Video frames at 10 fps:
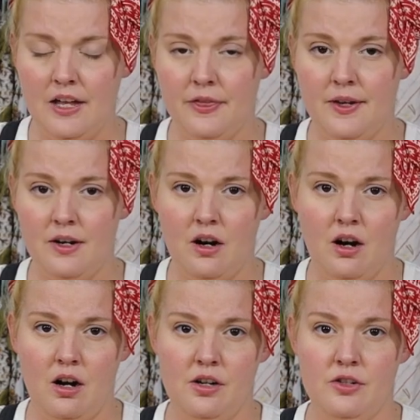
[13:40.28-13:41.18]
There
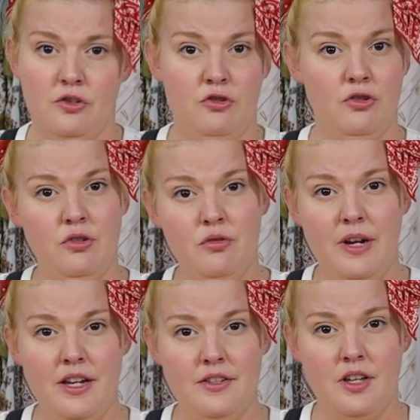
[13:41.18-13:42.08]
are two
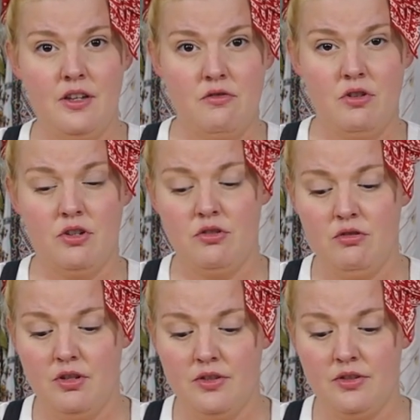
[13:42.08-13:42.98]
ways that you can
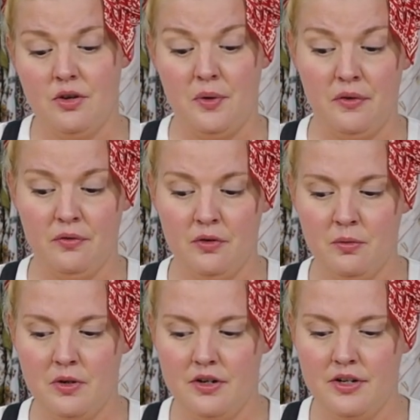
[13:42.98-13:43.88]
do this going
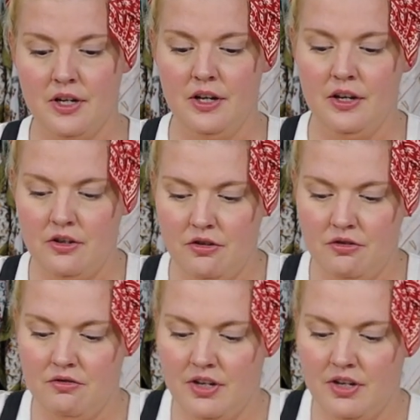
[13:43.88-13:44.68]
forward. You